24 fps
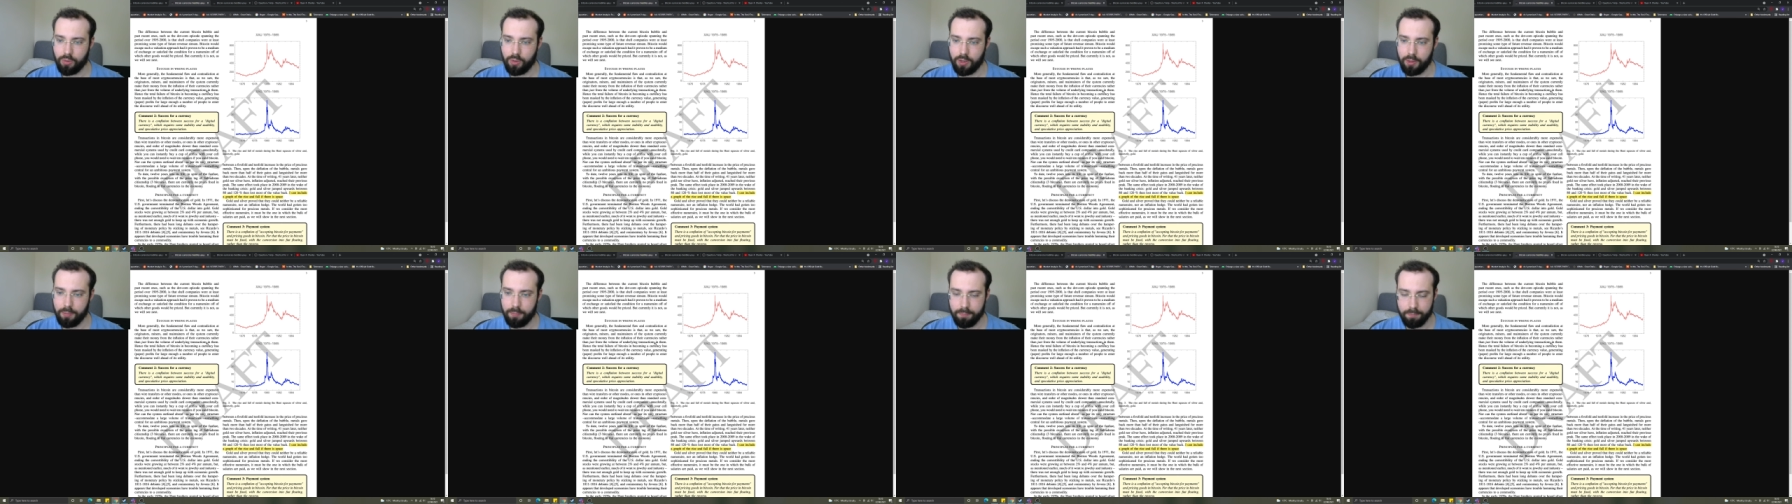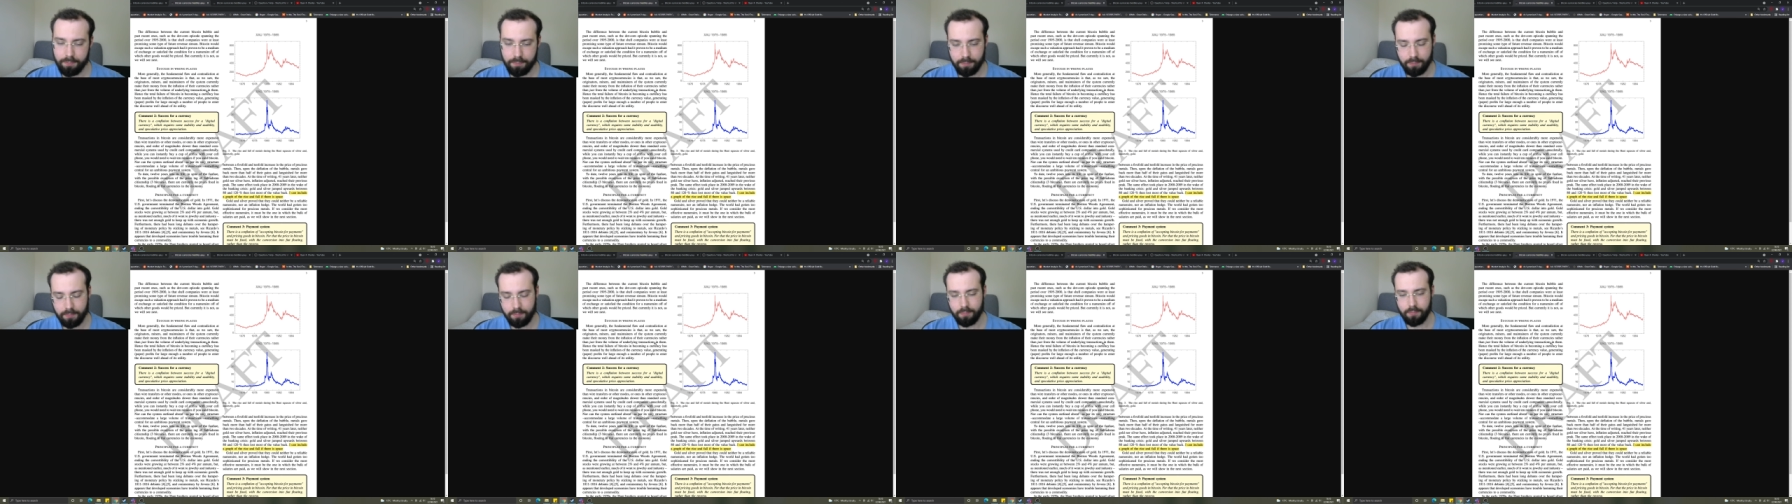
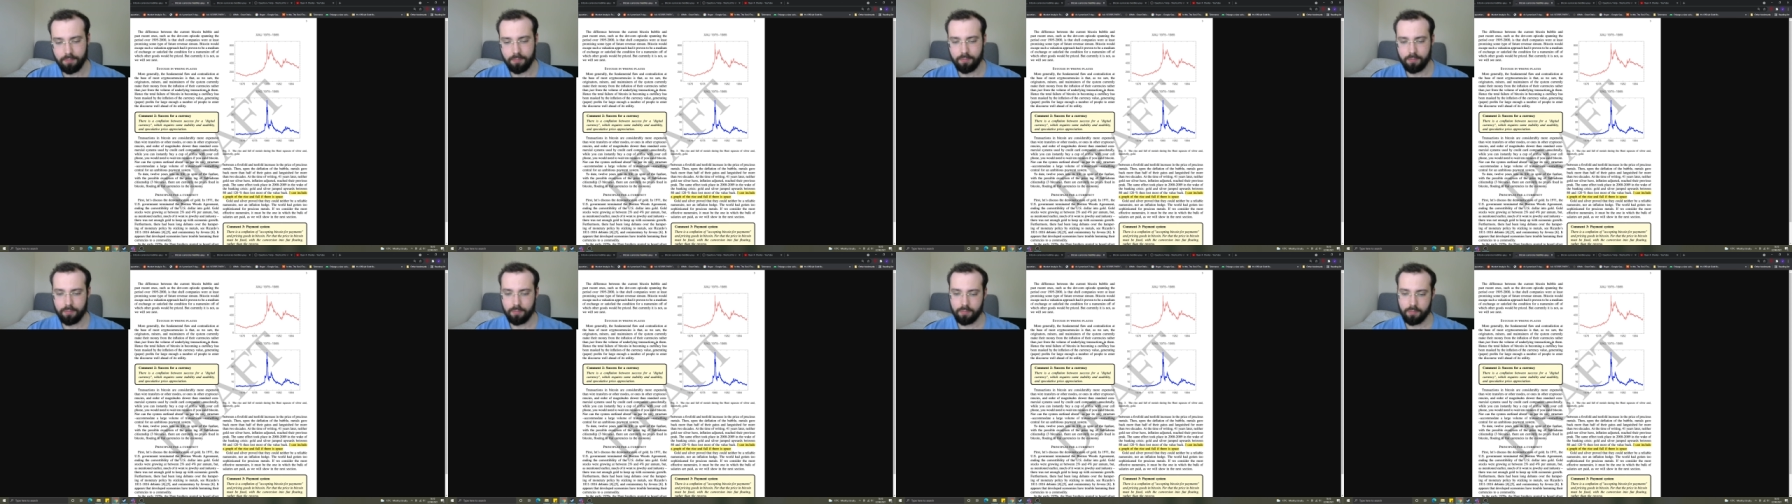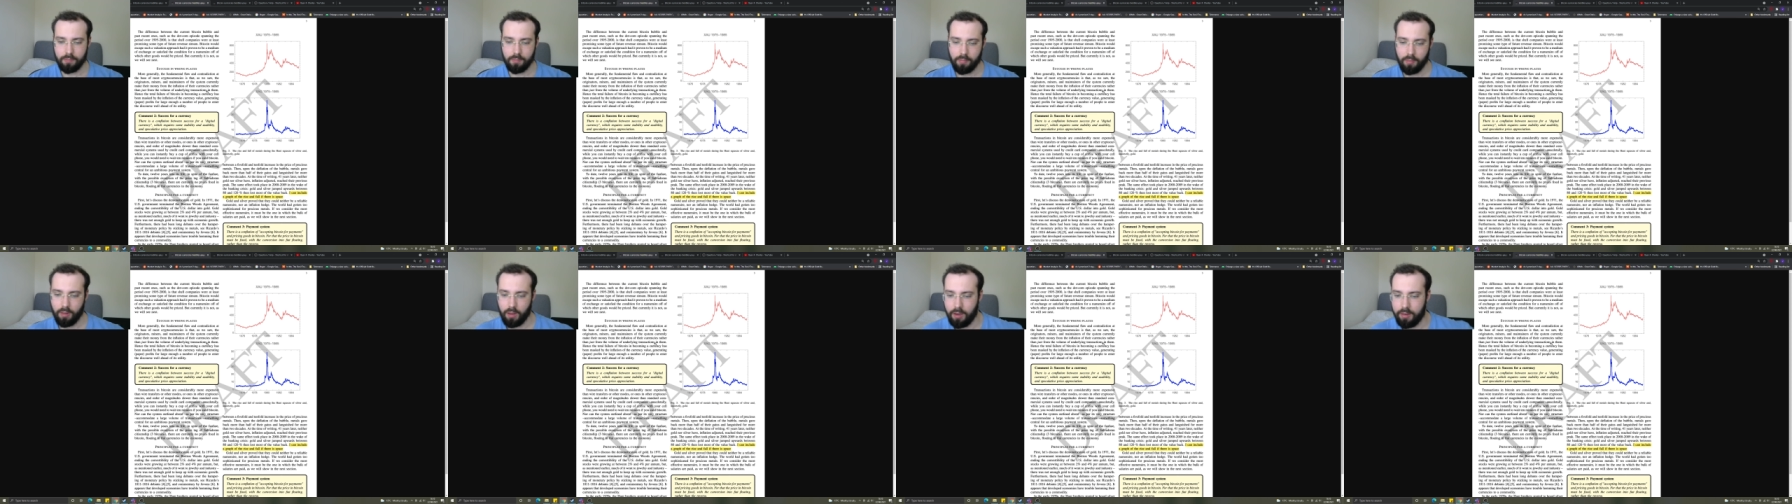
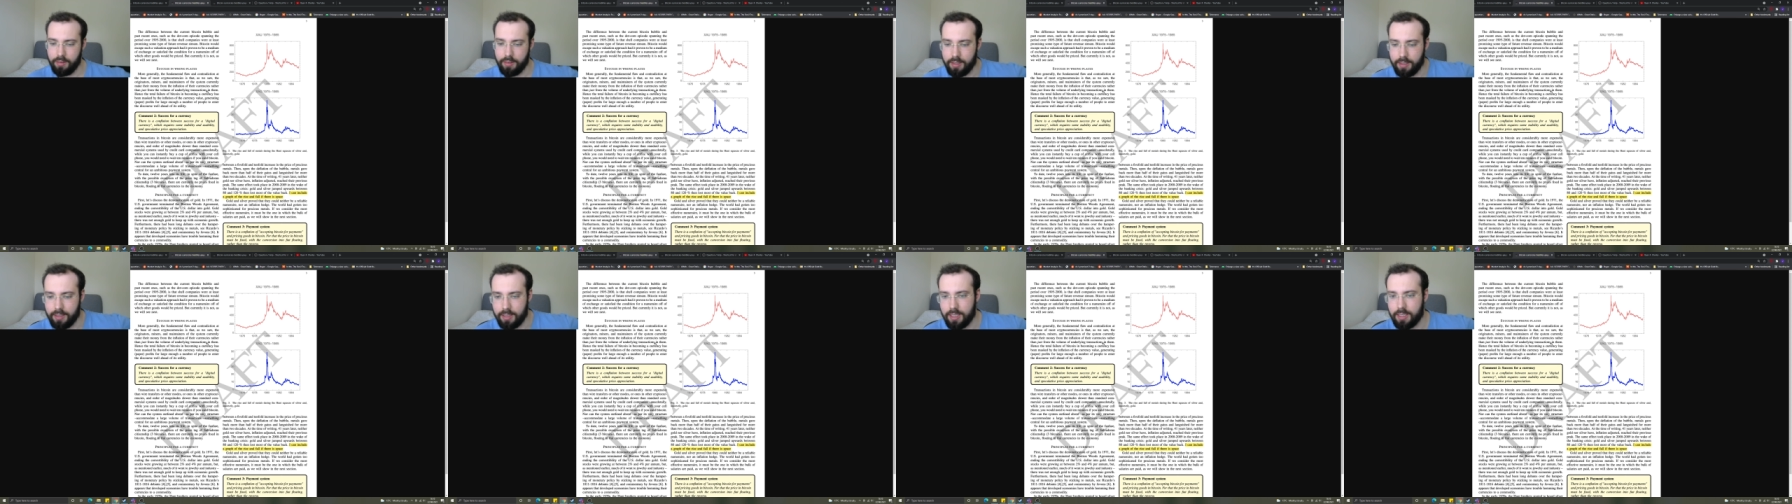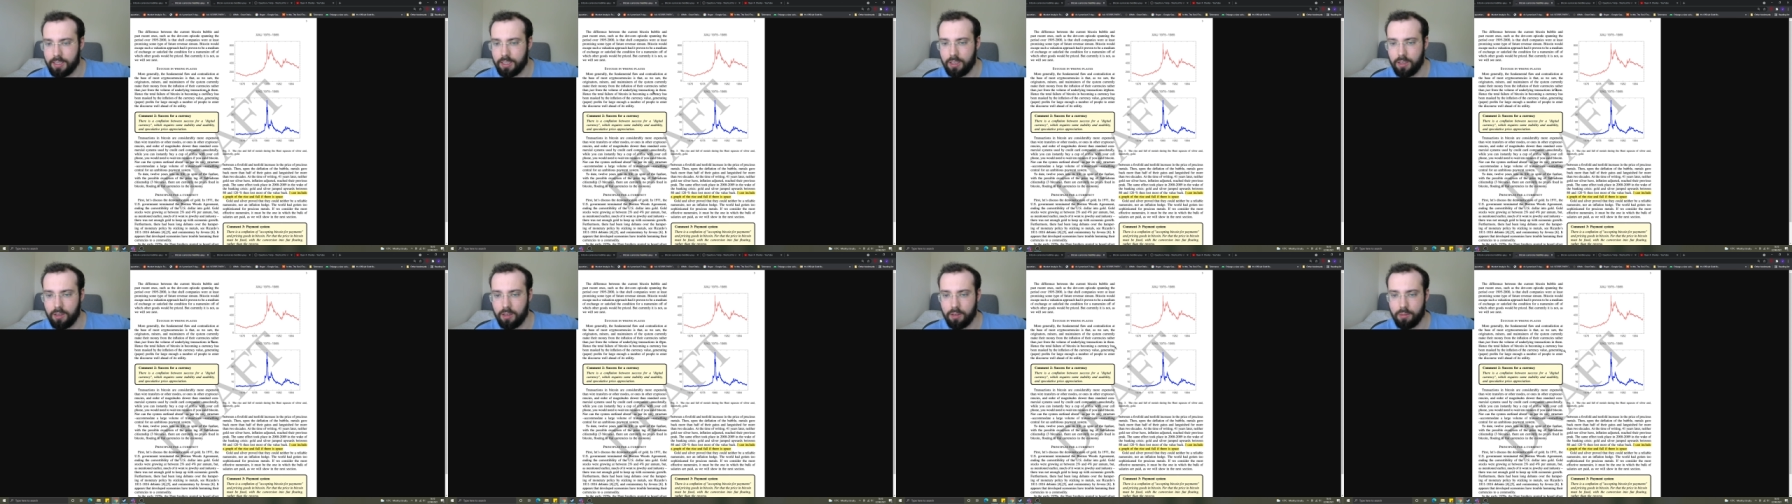I think
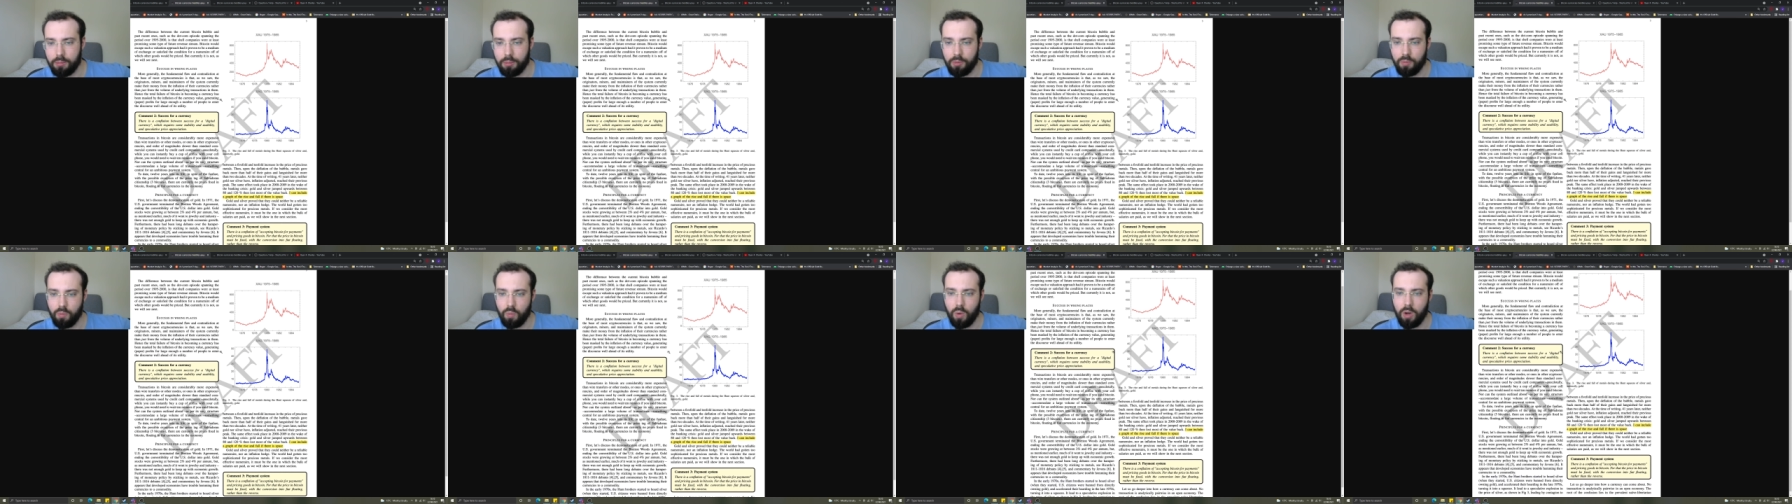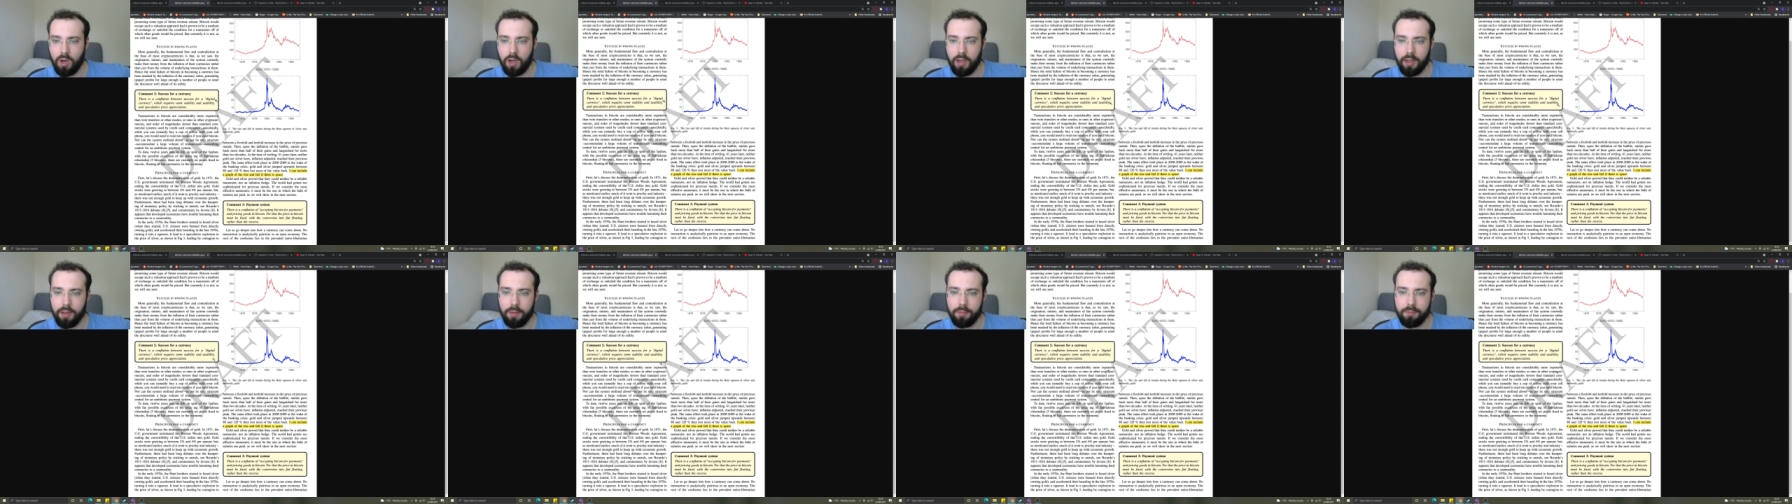that's an argument
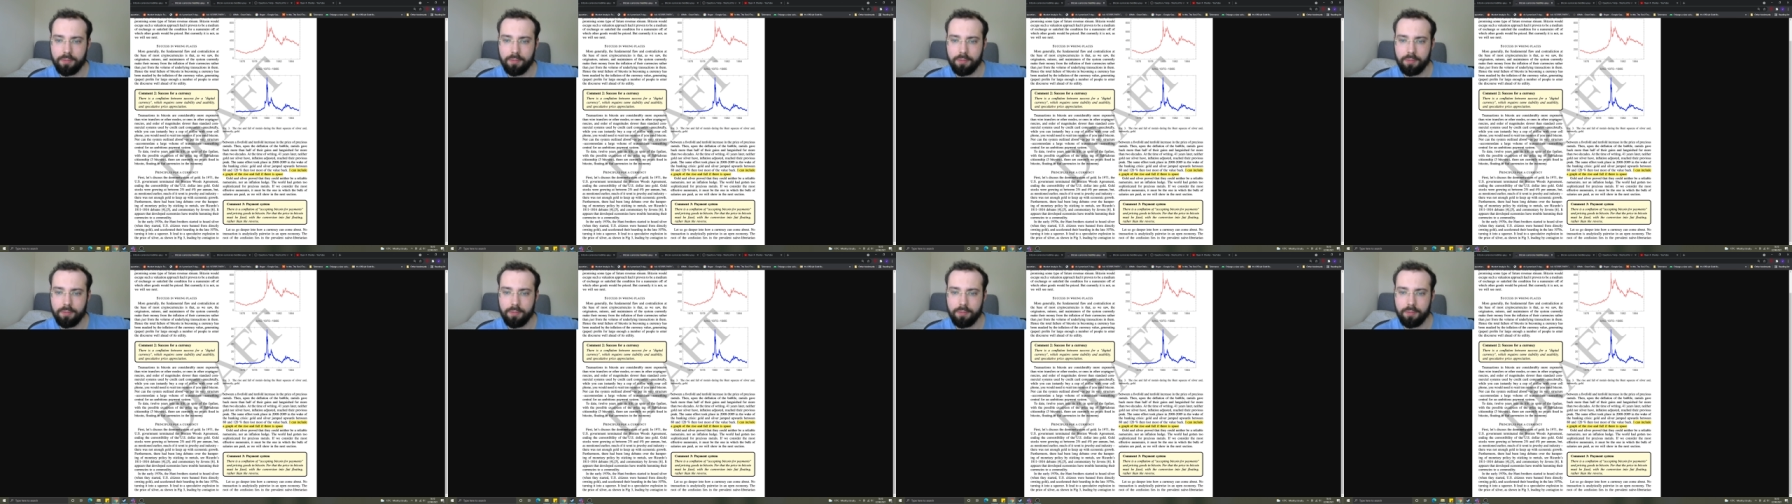why